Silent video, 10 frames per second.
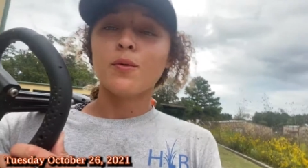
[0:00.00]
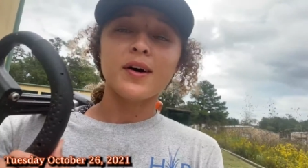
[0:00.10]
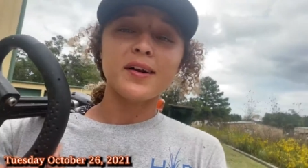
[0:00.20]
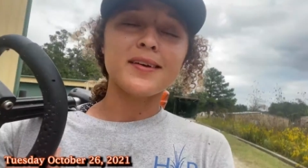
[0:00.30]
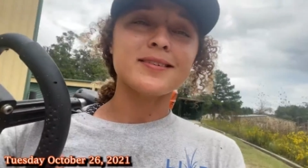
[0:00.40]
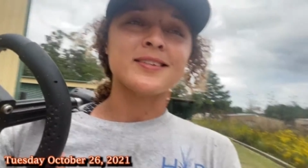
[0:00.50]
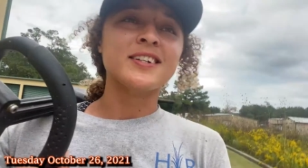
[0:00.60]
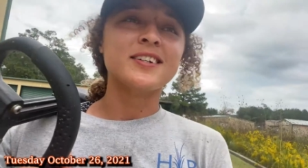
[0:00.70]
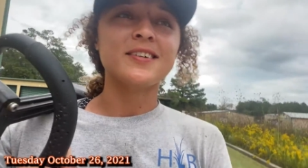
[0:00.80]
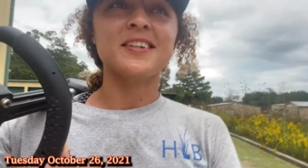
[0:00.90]
What is
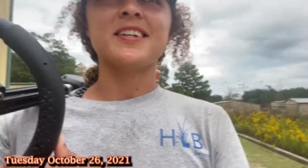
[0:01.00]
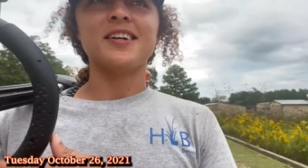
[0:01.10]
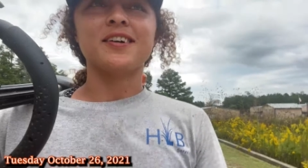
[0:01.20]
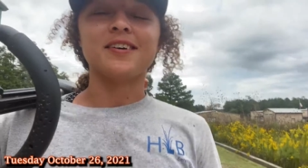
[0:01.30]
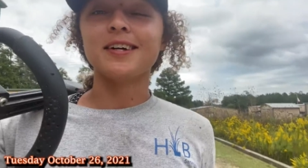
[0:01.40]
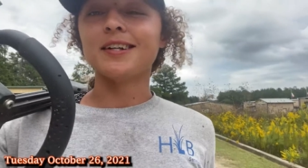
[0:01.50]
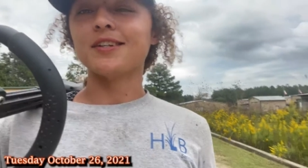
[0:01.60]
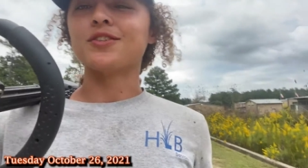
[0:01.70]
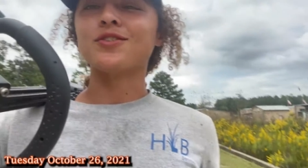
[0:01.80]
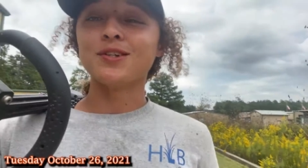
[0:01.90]
good, y'all? It
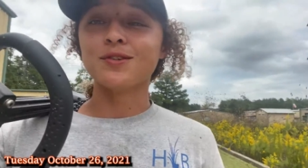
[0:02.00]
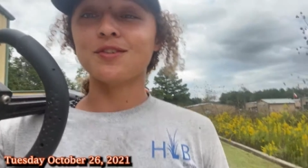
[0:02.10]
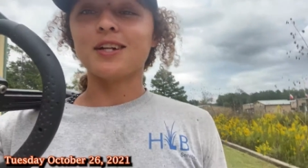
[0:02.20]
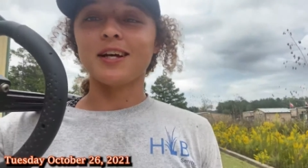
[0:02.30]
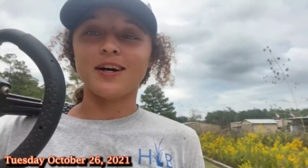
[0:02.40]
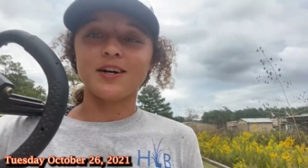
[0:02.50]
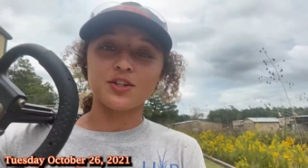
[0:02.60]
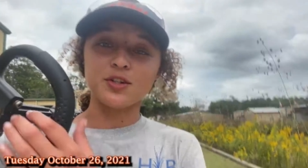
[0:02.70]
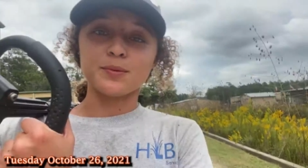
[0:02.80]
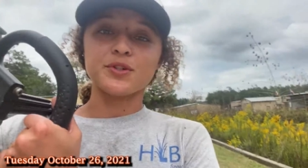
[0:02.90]
is Tuesday,
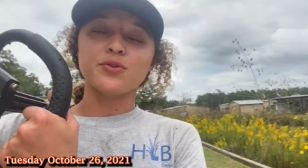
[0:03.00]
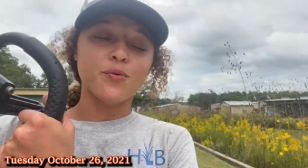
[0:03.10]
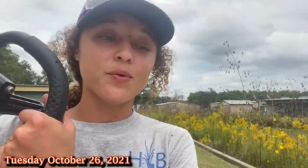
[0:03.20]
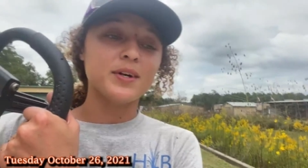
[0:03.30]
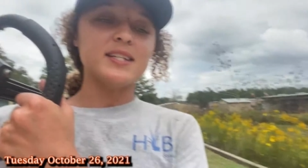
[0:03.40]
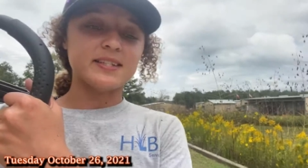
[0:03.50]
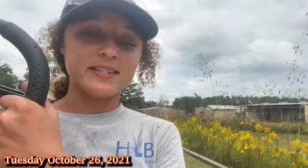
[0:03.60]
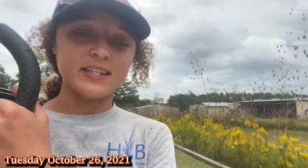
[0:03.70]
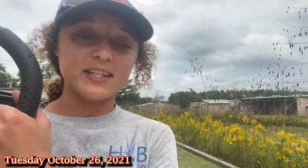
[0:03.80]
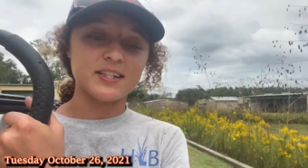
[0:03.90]
October
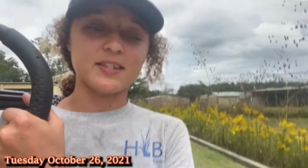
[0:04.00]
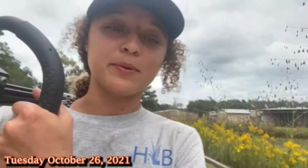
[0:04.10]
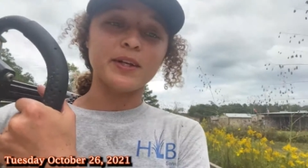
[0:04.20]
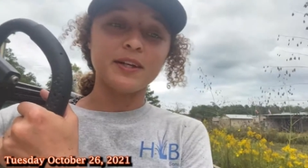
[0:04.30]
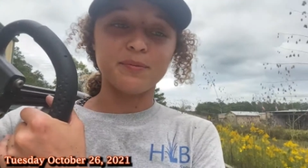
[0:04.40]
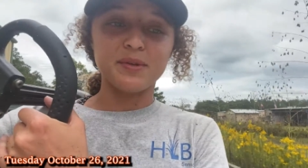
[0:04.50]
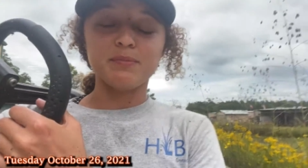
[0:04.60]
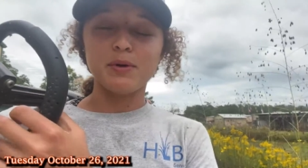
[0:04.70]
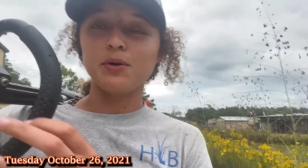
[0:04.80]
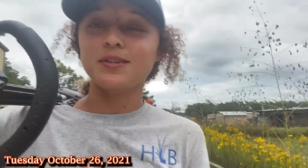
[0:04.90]
26th. We have
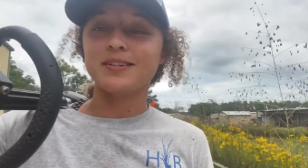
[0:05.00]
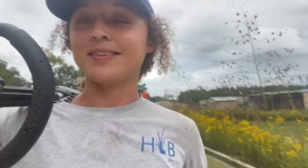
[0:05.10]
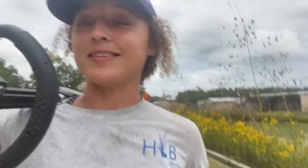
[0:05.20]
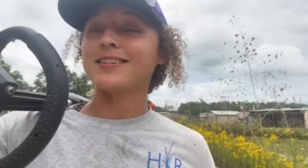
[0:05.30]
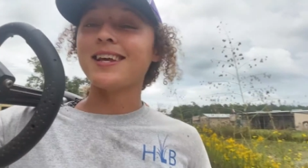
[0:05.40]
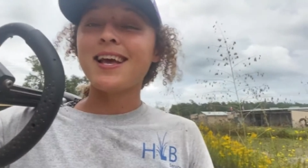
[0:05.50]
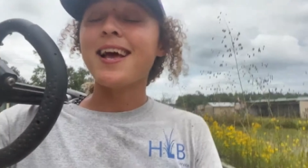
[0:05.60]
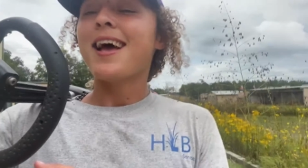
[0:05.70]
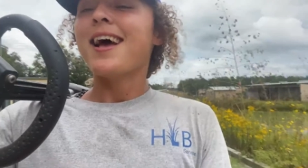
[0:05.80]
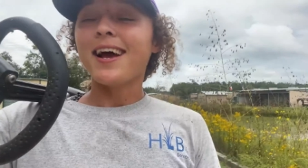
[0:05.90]
been mowing since
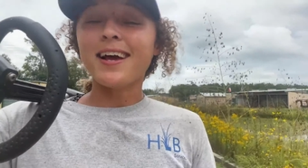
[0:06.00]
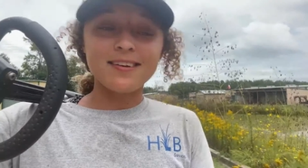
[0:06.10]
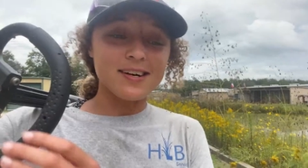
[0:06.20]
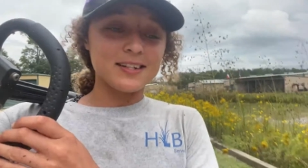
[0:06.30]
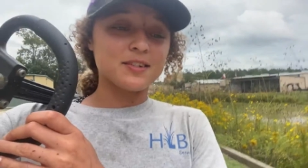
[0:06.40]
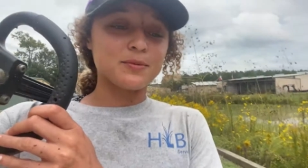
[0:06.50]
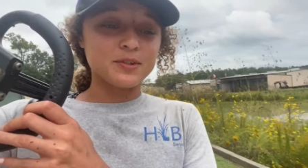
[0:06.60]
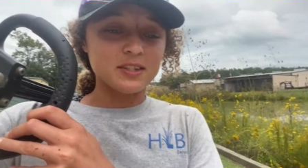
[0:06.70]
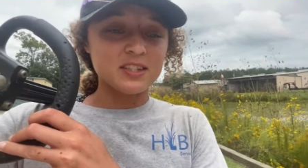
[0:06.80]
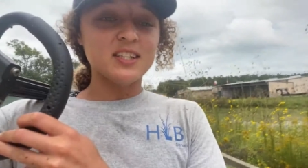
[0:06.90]
8 o'clock this
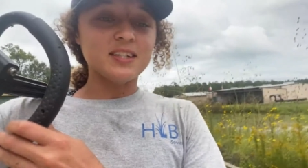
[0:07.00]
morning.